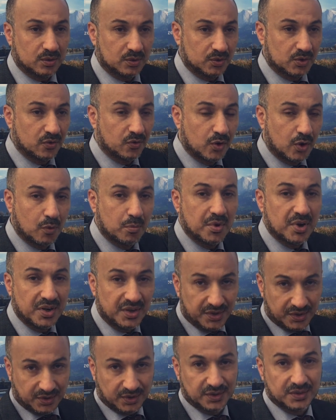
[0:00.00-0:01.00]
develop
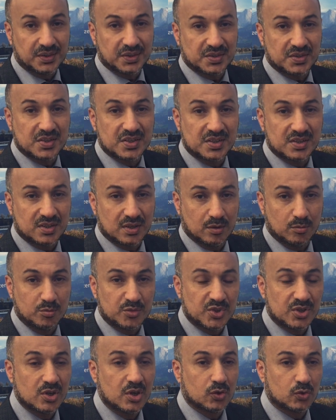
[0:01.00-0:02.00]
integrated
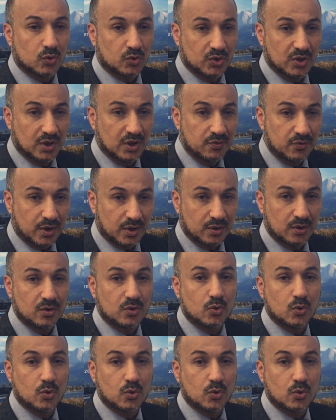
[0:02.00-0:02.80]
systems to deliver